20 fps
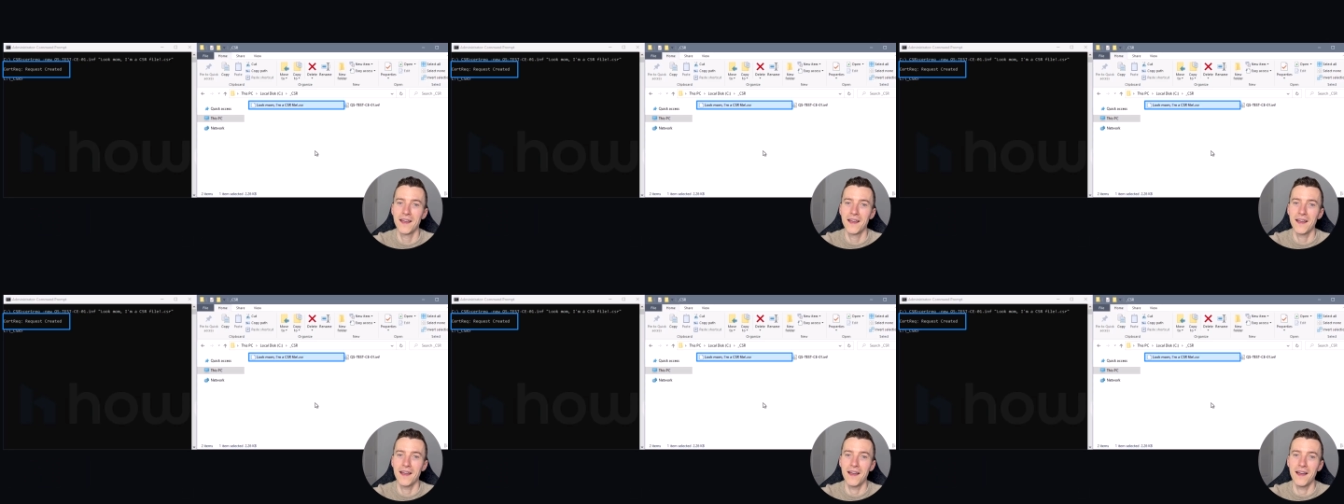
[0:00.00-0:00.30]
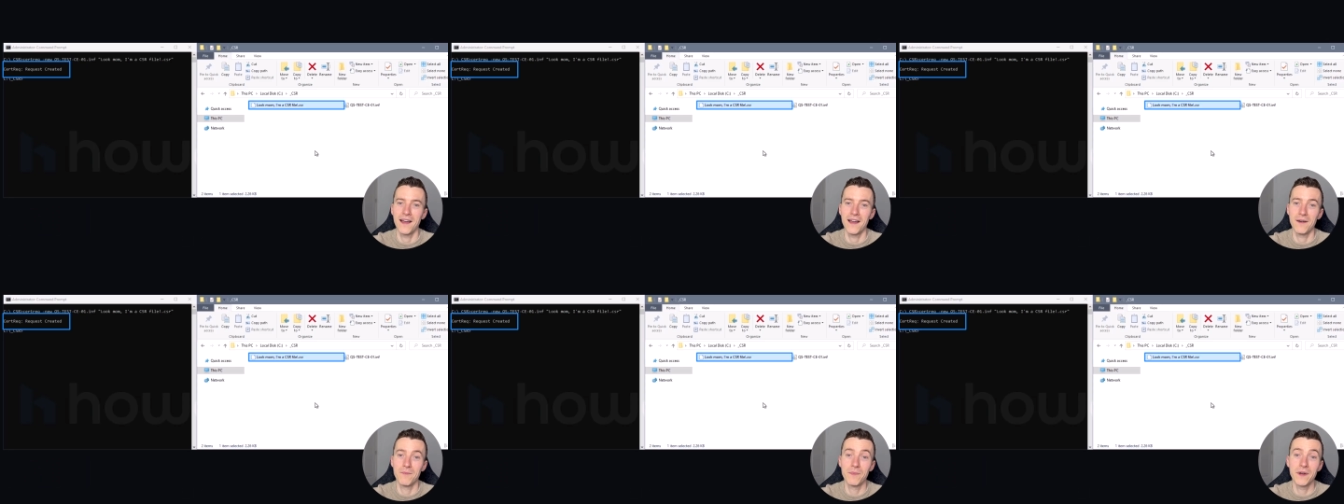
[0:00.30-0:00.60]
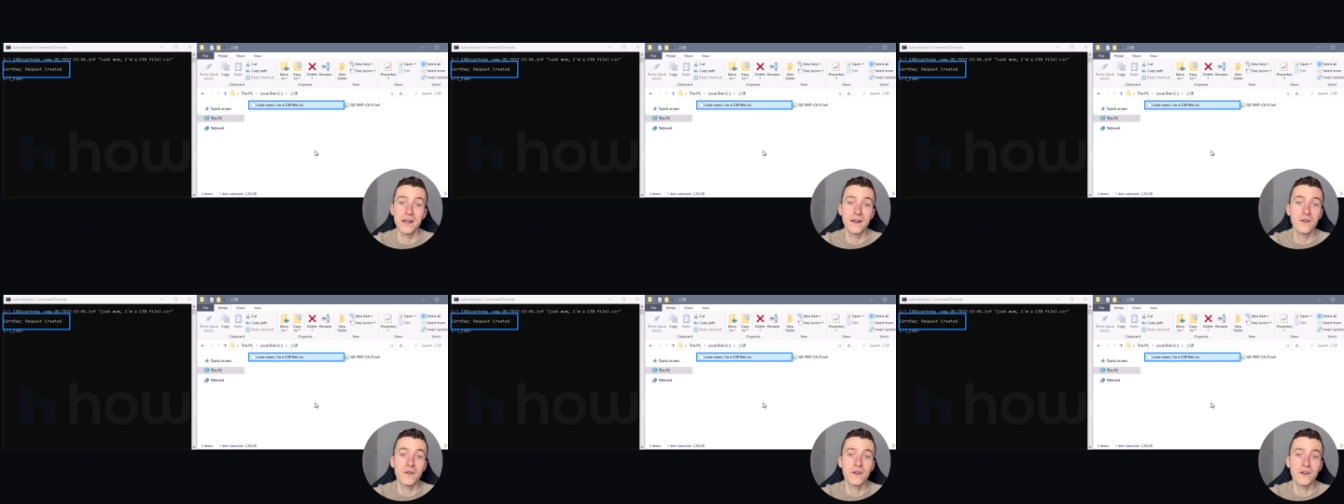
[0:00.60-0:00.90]

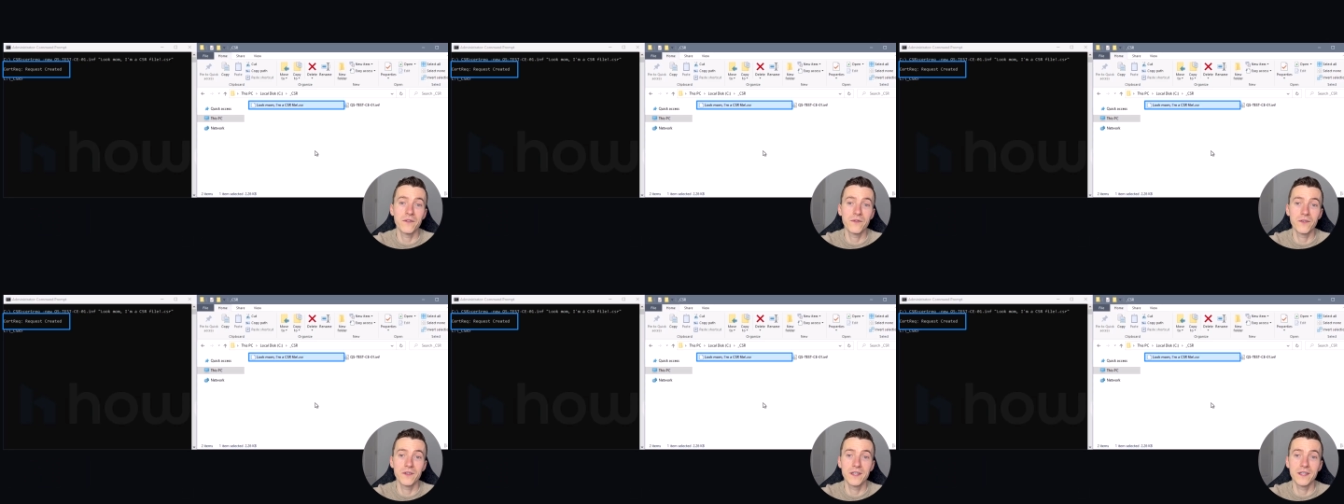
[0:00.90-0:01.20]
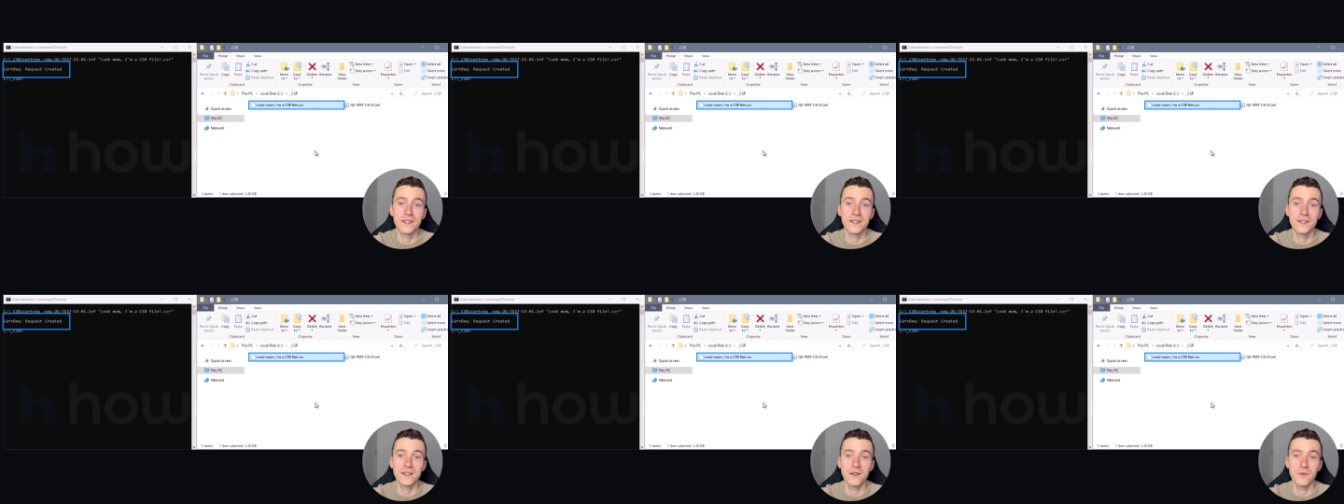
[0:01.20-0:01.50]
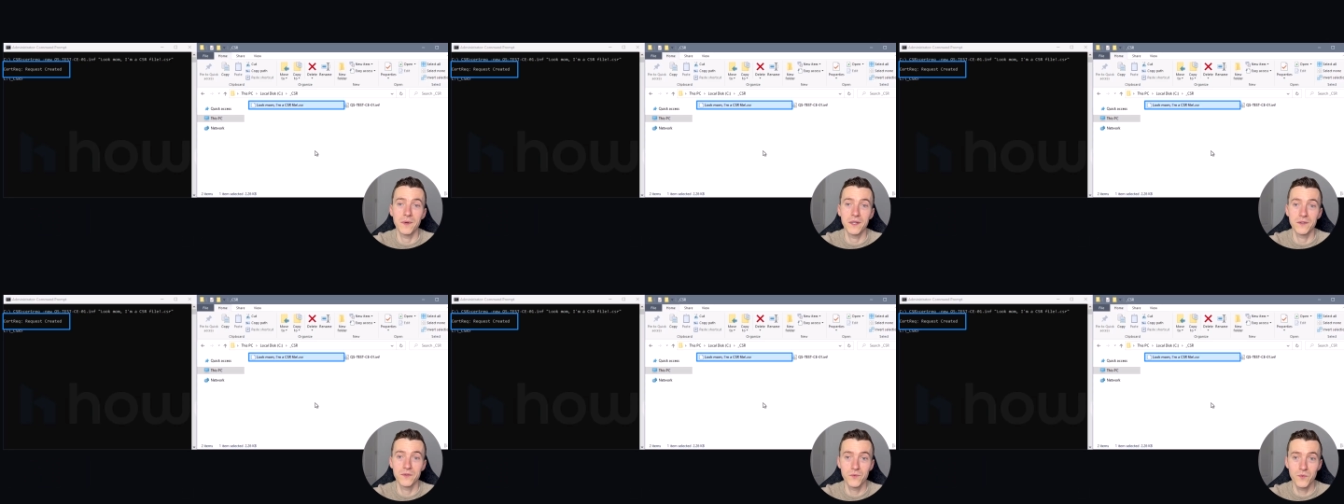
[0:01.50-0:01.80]
But in order for this
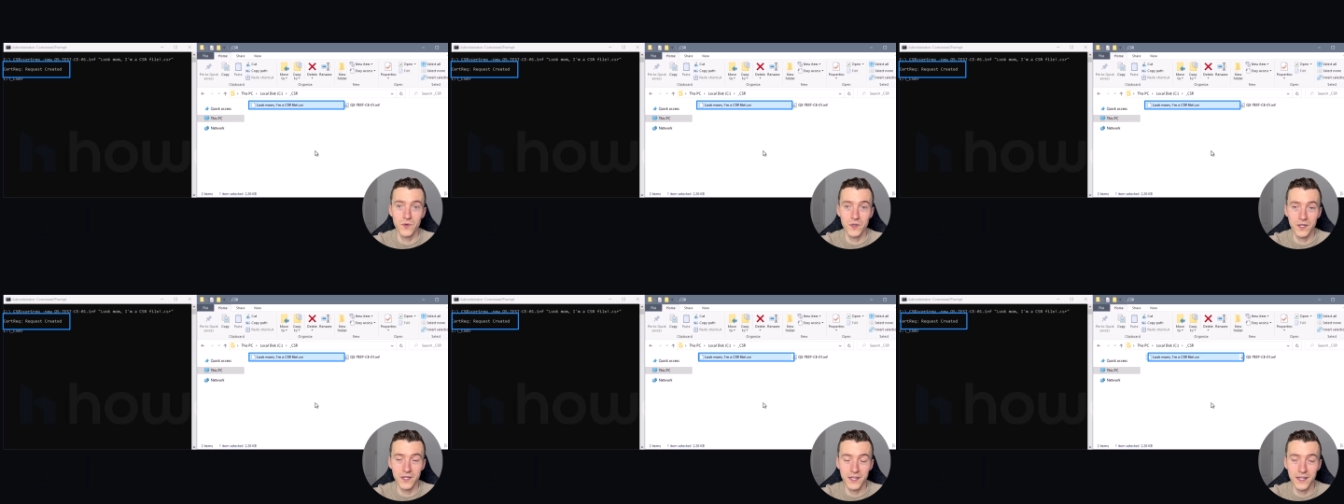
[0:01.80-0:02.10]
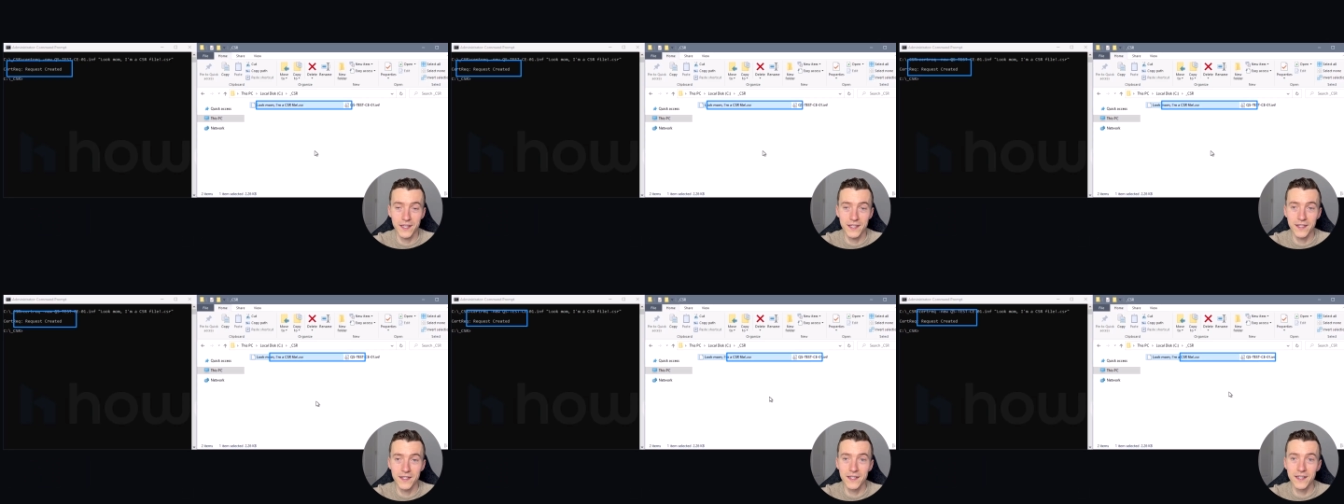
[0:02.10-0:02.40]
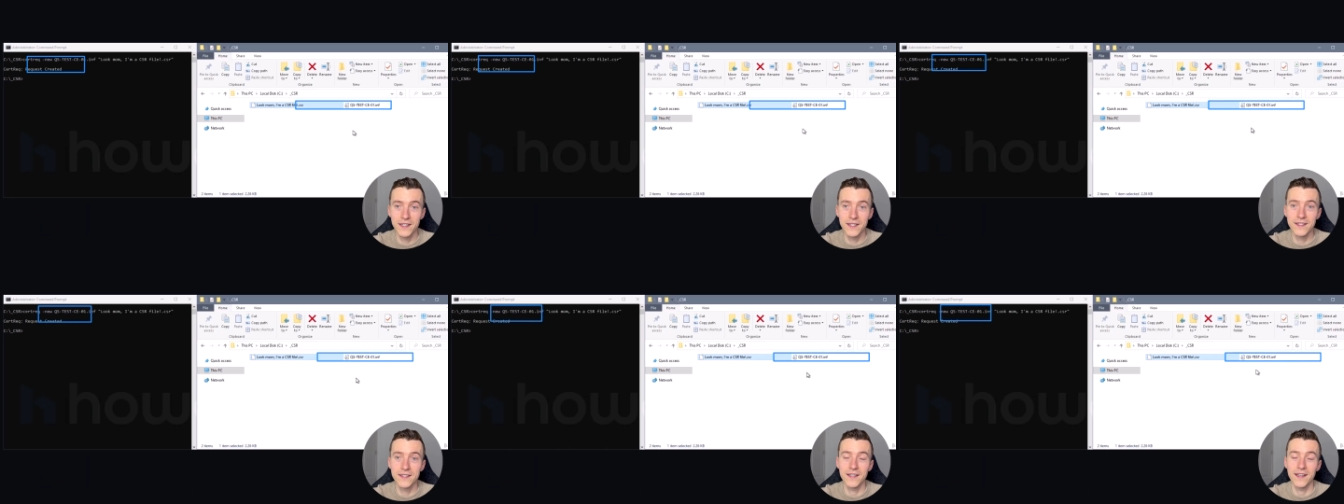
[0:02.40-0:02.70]
command to work, it
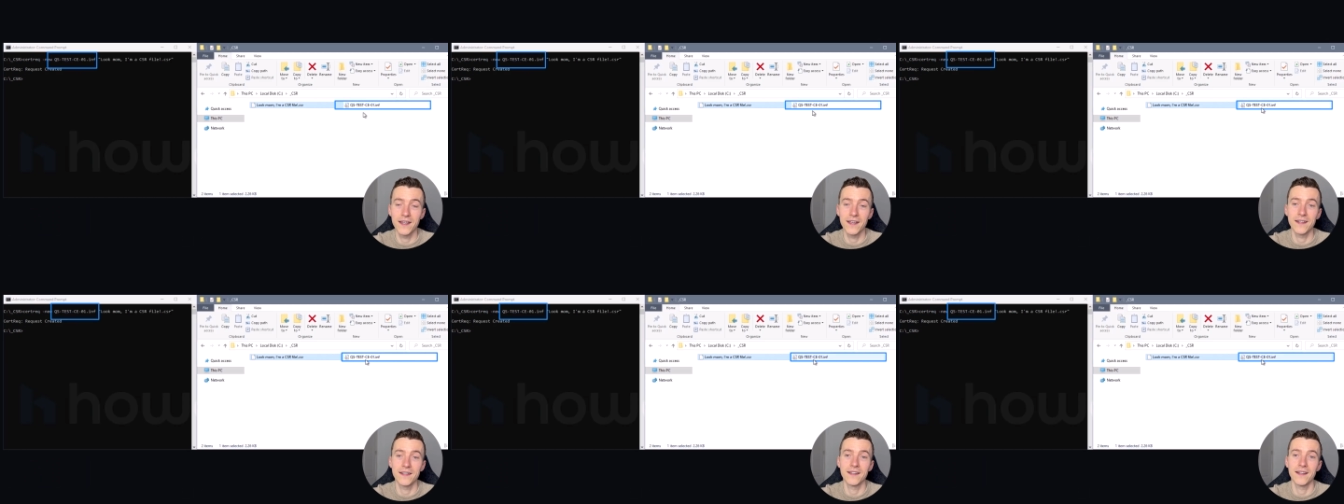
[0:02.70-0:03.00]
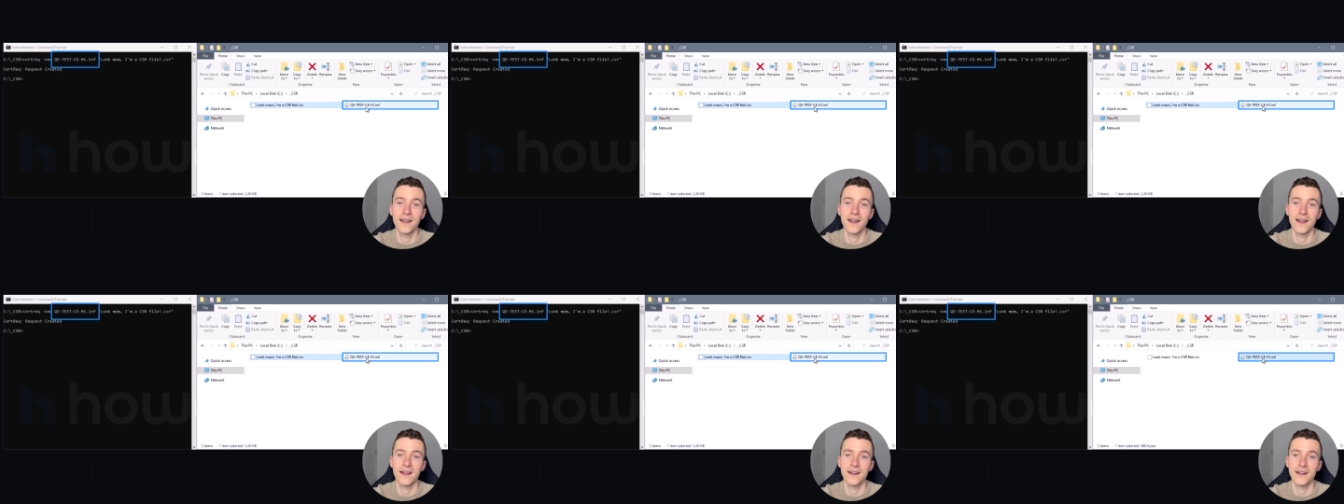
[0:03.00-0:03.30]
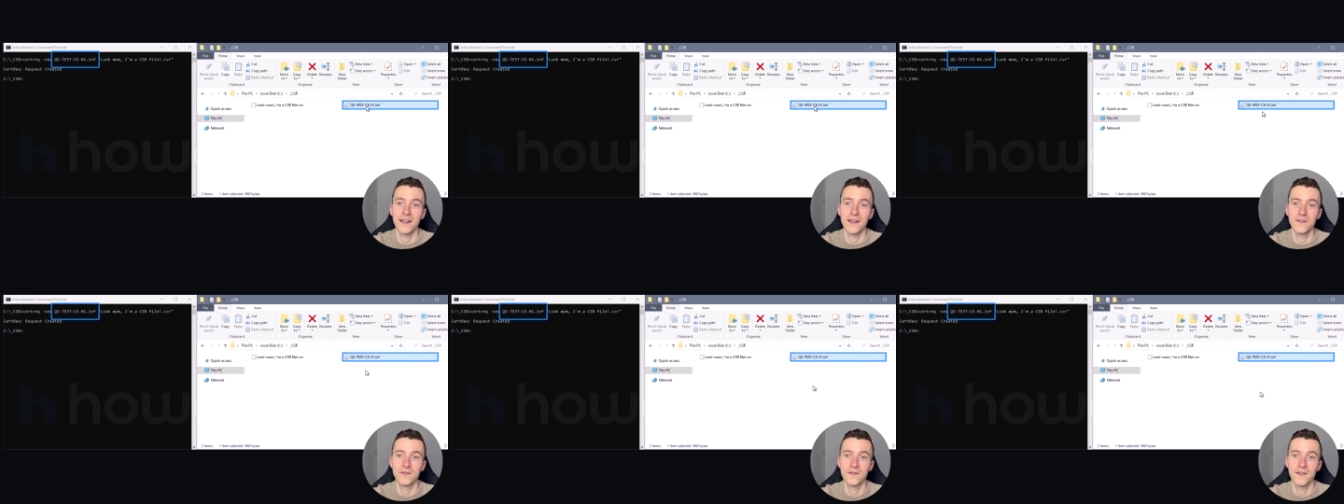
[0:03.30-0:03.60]
needs an
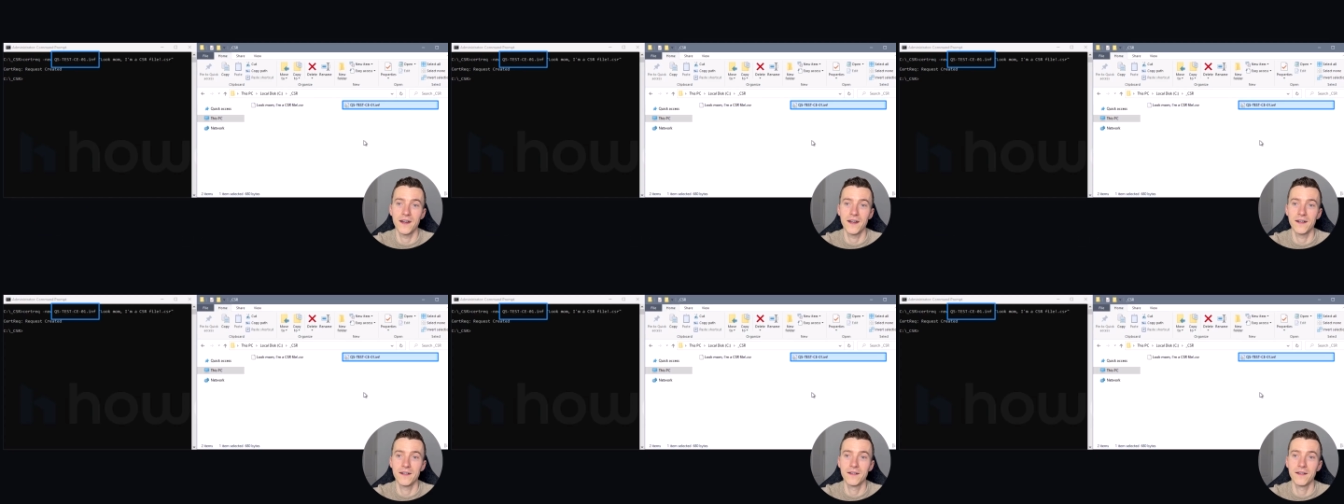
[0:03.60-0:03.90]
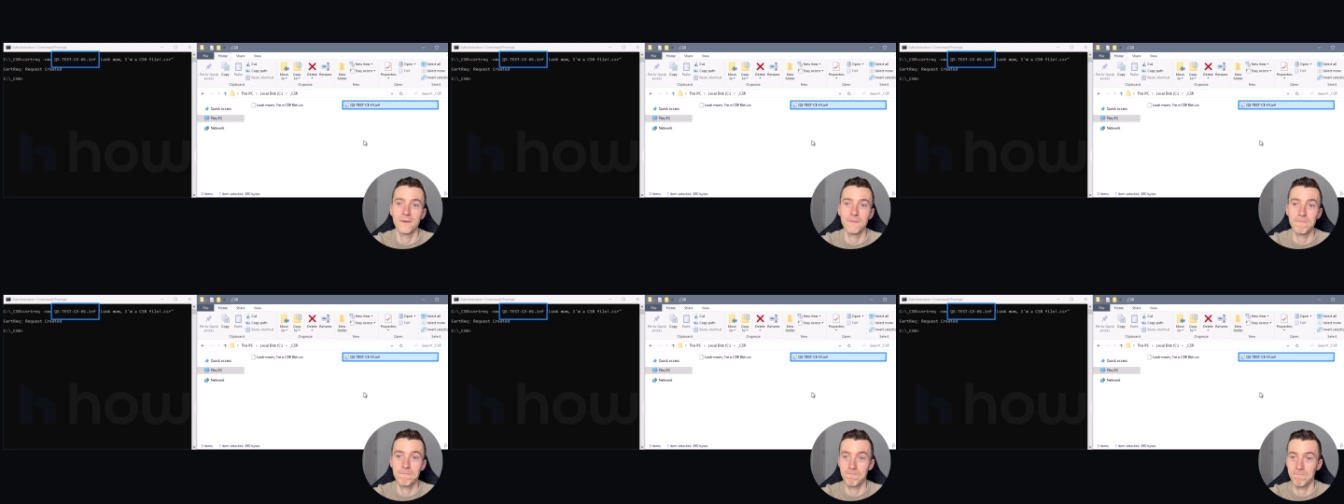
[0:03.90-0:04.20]
INF file.